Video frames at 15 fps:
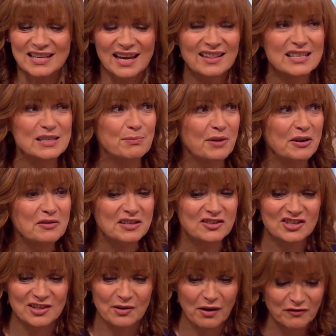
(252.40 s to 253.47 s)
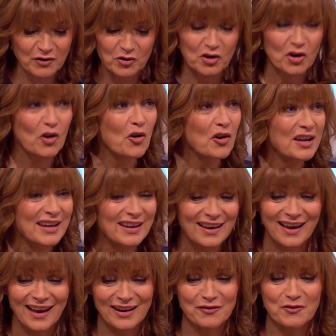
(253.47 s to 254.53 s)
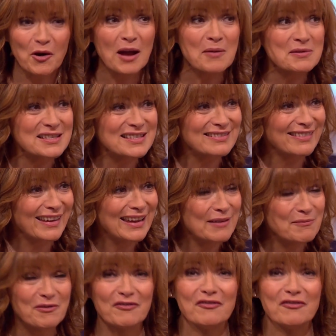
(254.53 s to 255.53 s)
the telly's brilliant just now. I've got Corrie and I've got I'm a Celeb.